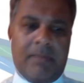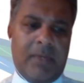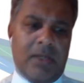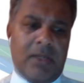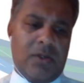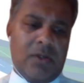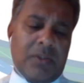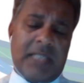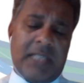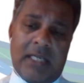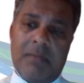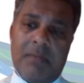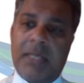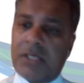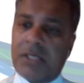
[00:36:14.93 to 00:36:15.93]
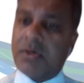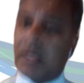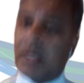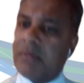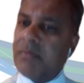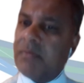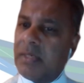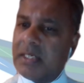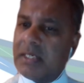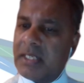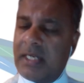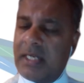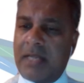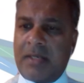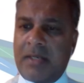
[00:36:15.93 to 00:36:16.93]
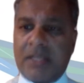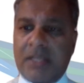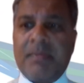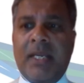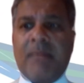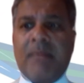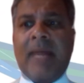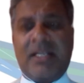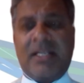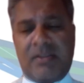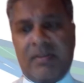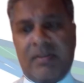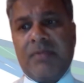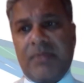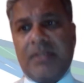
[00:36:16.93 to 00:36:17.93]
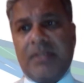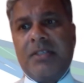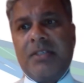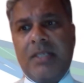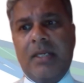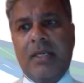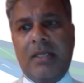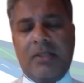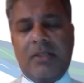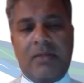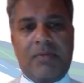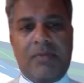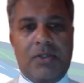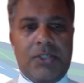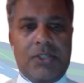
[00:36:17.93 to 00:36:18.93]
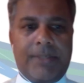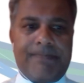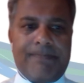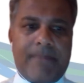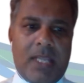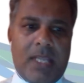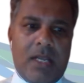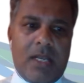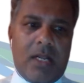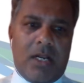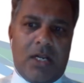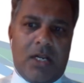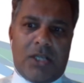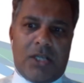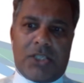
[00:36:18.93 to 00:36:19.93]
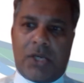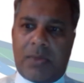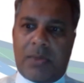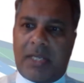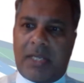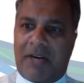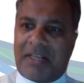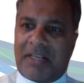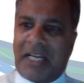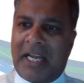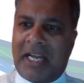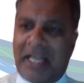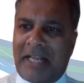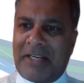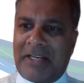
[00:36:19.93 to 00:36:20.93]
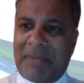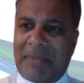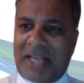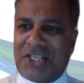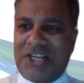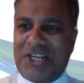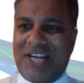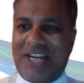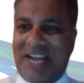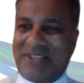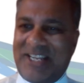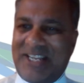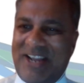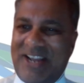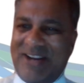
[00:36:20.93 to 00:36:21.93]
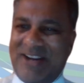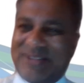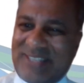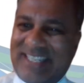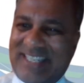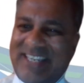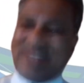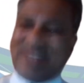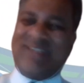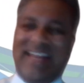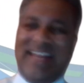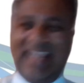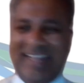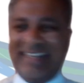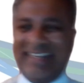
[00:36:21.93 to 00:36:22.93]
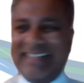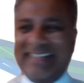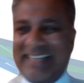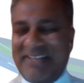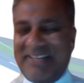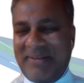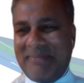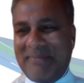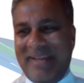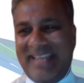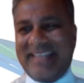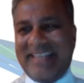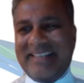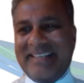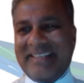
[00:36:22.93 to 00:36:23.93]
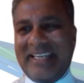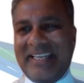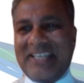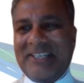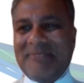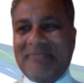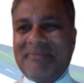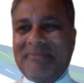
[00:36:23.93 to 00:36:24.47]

contacted, please try and fill it in. It does make a massive difference to the future. So Karen, can I hand it back to you now to host Q&A, if I may? Thank you.